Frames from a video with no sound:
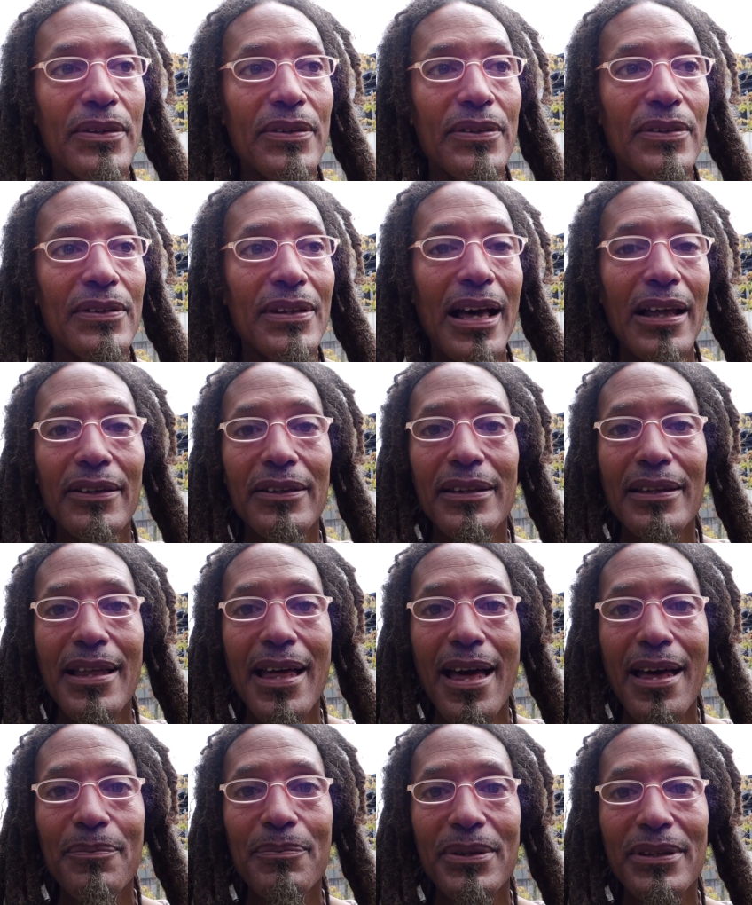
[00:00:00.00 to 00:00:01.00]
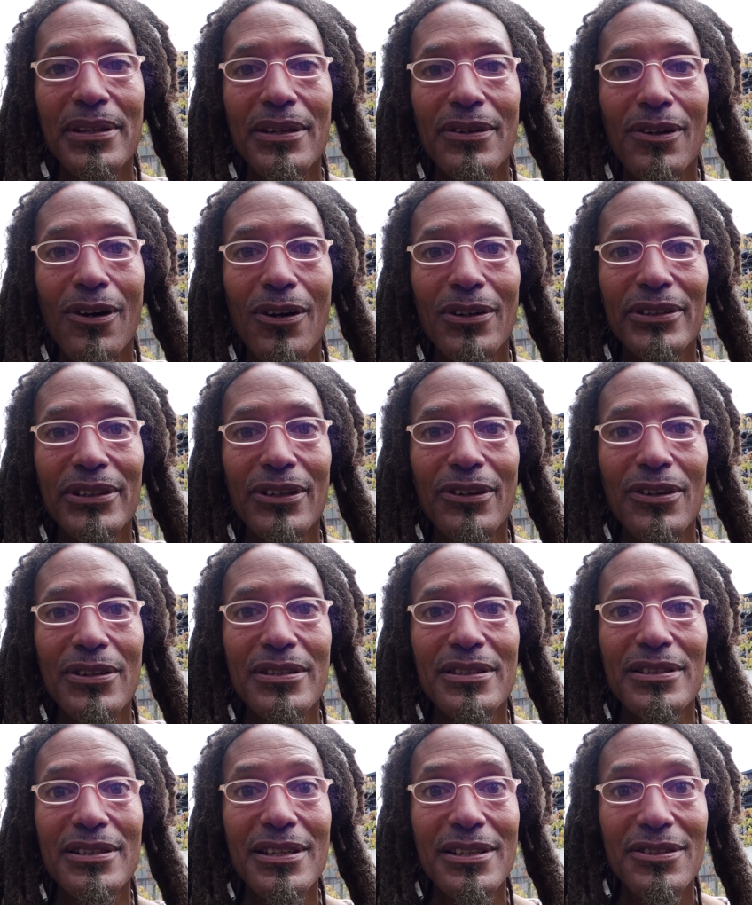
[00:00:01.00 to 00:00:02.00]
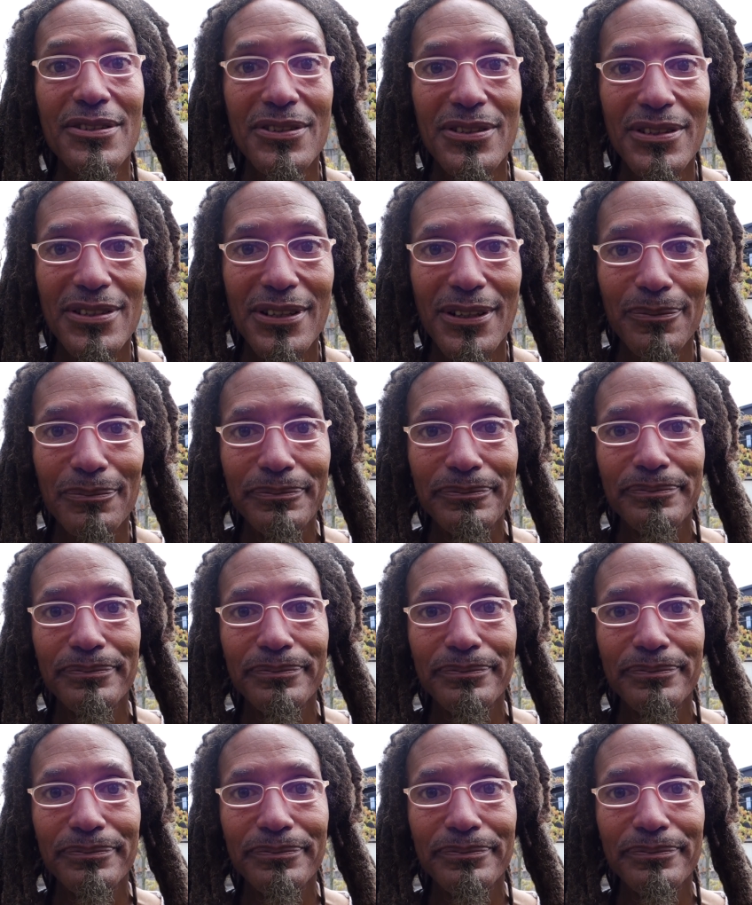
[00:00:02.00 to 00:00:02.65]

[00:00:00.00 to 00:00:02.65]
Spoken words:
not only that, but they're all in on censorship.